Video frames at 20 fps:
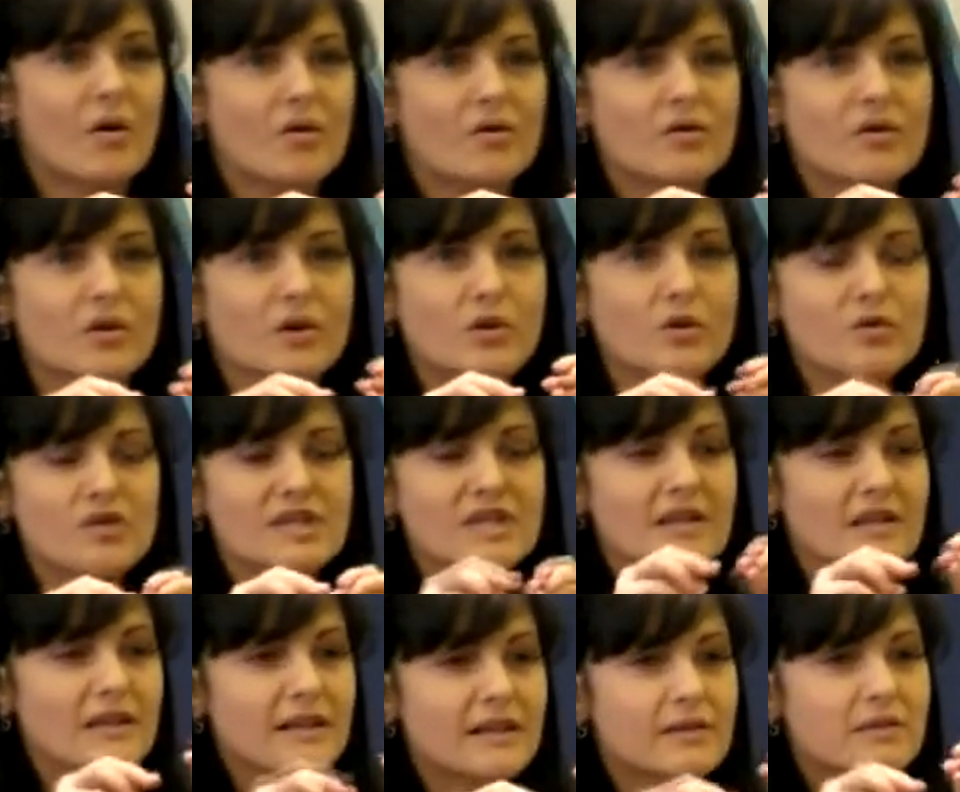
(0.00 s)

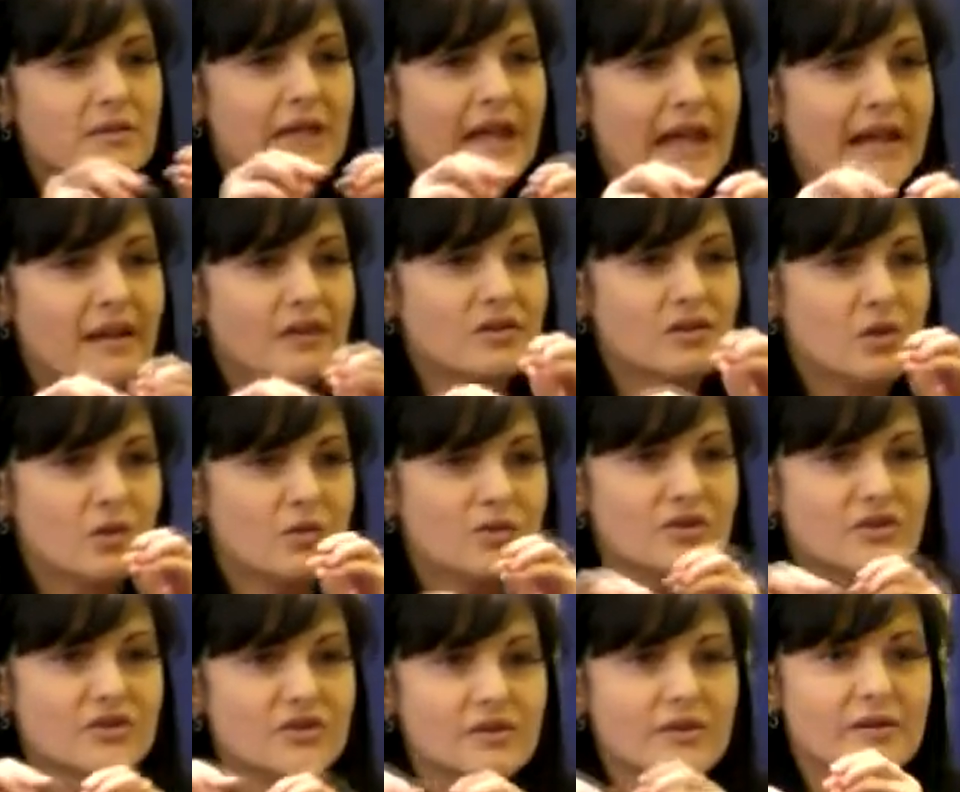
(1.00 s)
using little
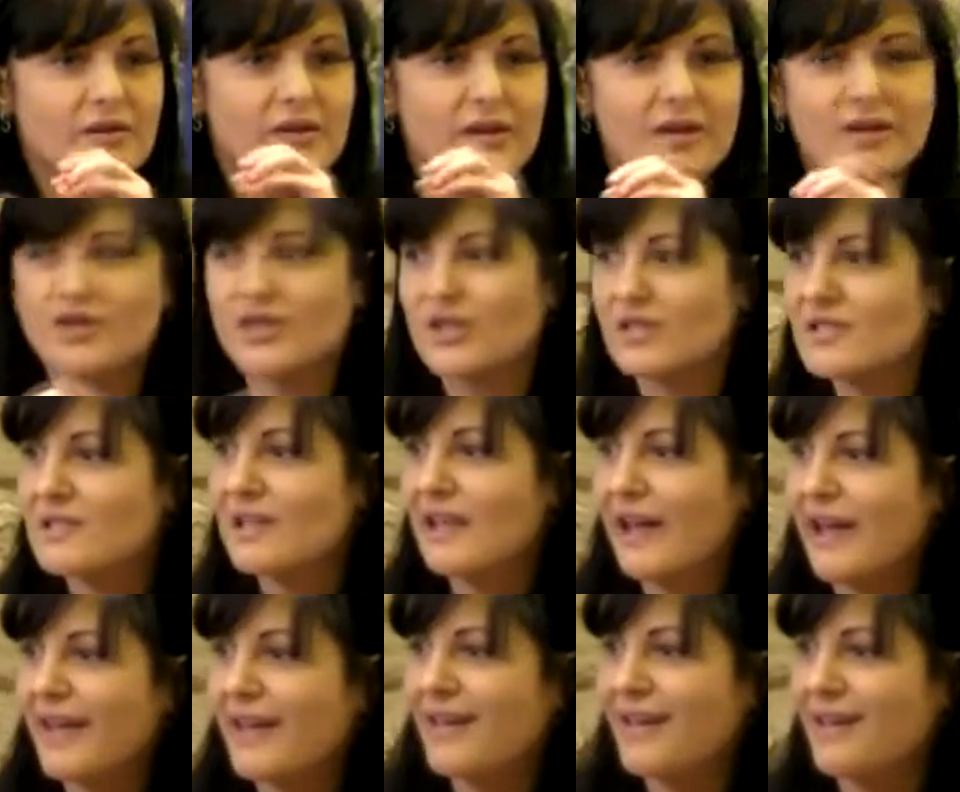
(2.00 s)
anecdotes, just like